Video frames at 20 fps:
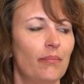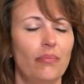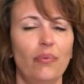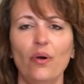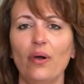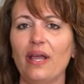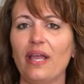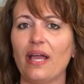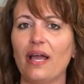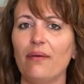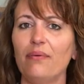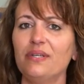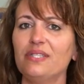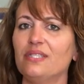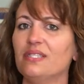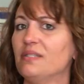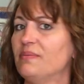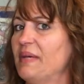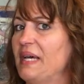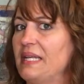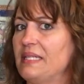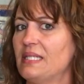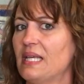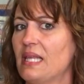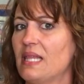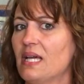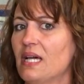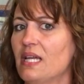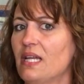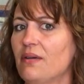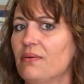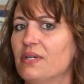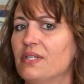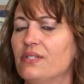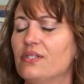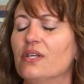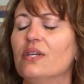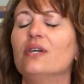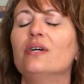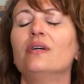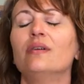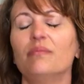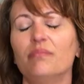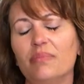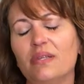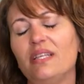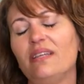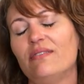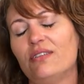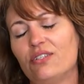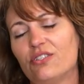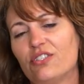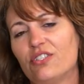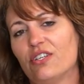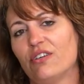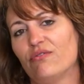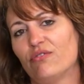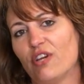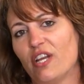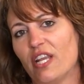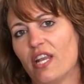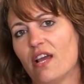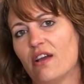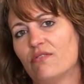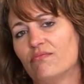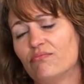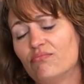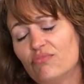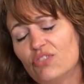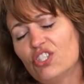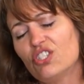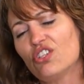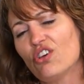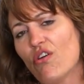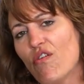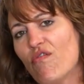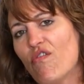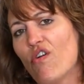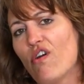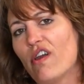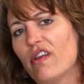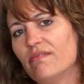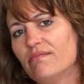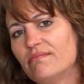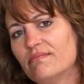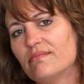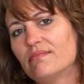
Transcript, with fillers: boy, I wasn't as bad as I thought I was. Believe in yourself right now. Just go for it.